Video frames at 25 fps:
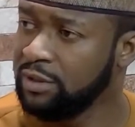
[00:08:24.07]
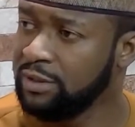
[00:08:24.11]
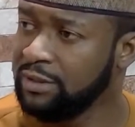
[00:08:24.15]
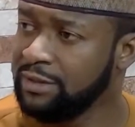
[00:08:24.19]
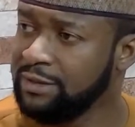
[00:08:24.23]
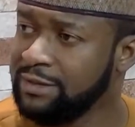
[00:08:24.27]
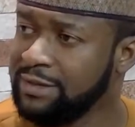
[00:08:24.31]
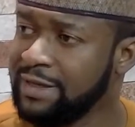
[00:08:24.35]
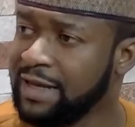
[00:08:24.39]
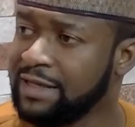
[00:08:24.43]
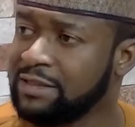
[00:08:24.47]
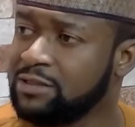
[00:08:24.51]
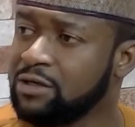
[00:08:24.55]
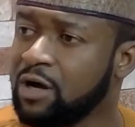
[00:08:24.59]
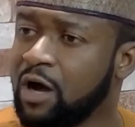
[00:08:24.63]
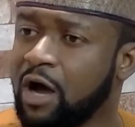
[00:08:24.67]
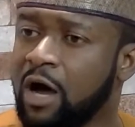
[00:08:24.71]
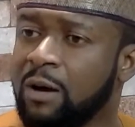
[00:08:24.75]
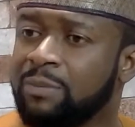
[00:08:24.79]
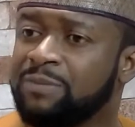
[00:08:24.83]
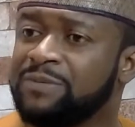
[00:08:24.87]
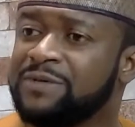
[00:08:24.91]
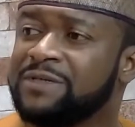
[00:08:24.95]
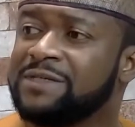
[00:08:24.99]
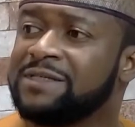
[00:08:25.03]
that
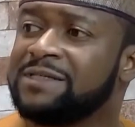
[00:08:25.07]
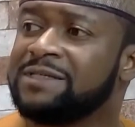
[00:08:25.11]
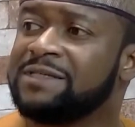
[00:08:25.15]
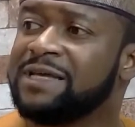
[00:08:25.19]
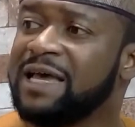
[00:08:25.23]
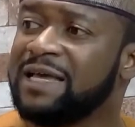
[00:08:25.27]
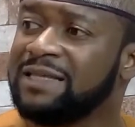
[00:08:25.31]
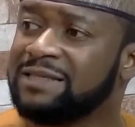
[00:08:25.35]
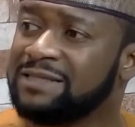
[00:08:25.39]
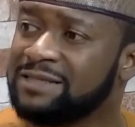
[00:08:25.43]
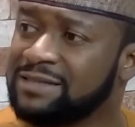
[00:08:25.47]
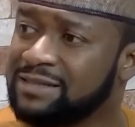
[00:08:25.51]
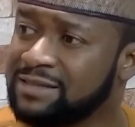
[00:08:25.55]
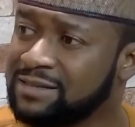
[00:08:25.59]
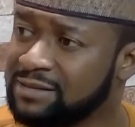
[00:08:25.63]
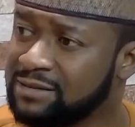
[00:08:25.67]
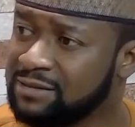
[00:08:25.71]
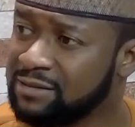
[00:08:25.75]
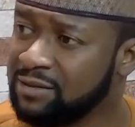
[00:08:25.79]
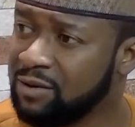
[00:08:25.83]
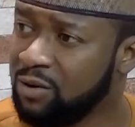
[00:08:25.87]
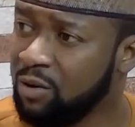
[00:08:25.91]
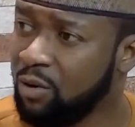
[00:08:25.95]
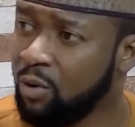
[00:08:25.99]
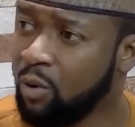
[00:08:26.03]
upsets
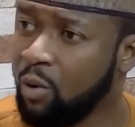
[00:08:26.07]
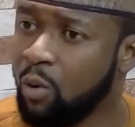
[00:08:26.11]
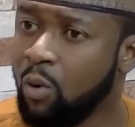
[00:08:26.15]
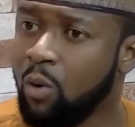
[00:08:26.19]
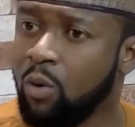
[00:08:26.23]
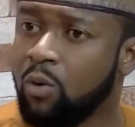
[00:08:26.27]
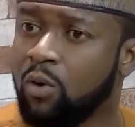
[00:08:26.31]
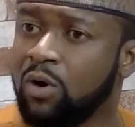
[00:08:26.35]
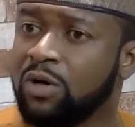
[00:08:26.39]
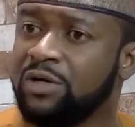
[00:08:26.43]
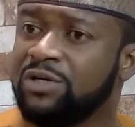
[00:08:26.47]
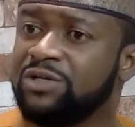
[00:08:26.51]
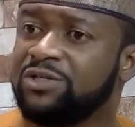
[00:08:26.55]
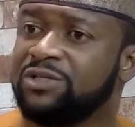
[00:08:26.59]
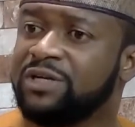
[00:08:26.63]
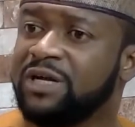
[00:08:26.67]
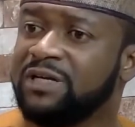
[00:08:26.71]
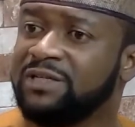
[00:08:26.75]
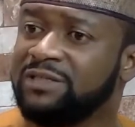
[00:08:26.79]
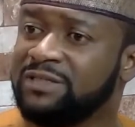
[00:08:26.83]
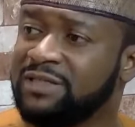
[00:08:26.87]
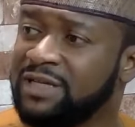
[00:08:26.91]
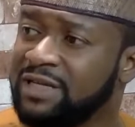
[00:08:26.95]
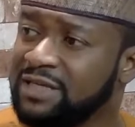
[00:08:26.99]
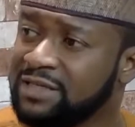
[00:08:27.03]
or
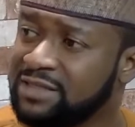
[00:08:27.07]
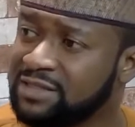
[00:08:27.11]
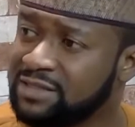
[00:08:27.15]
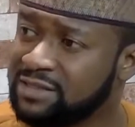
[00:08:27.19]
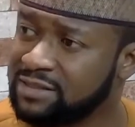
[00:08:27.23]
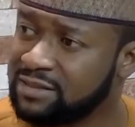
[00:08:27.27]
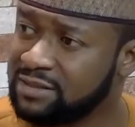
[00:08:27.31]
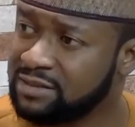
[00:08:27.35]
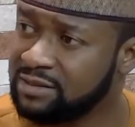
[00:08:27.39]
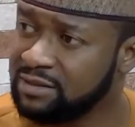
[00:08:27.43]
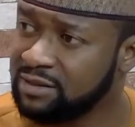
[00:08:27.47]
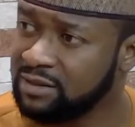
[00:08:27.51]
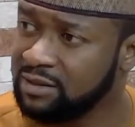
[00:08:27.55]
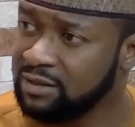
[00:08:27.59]
contradicts